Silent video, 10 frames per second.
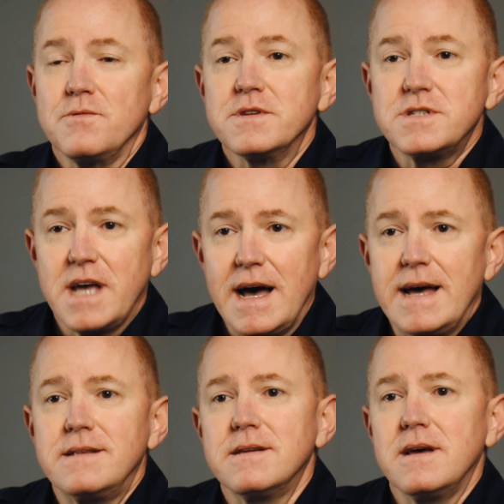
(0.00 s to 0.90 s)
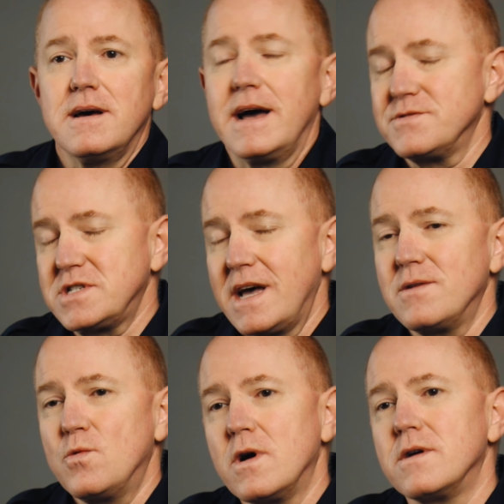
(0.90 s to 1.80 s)
on the side, uh, outside
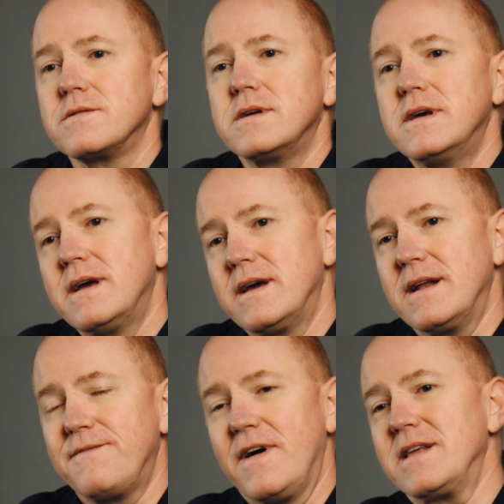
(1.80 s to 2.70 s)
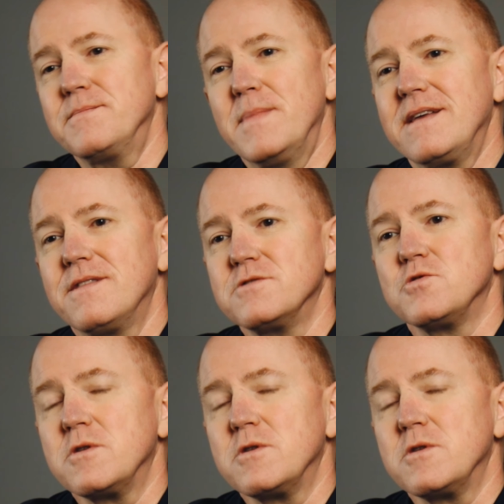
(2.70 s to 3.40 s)
of work. And I finally met those